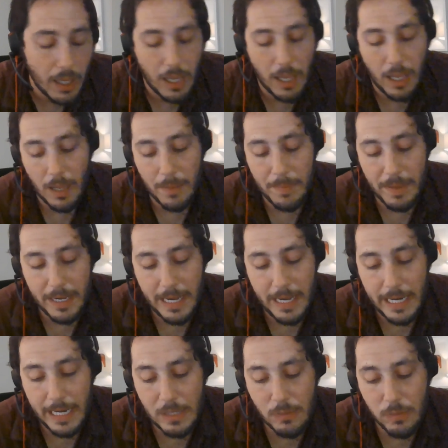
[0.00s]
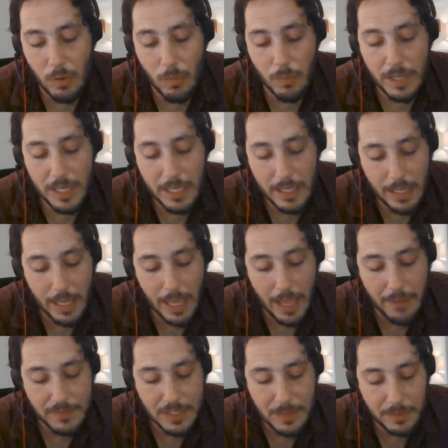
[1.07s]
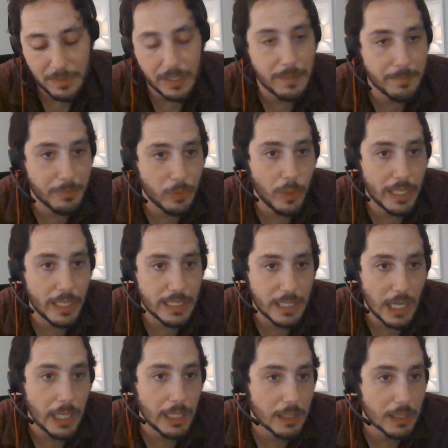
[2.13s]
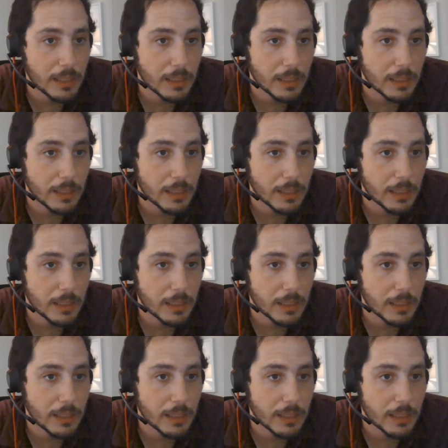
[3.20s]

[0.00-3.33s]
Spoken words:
And it's what we have typically employed at Tonic.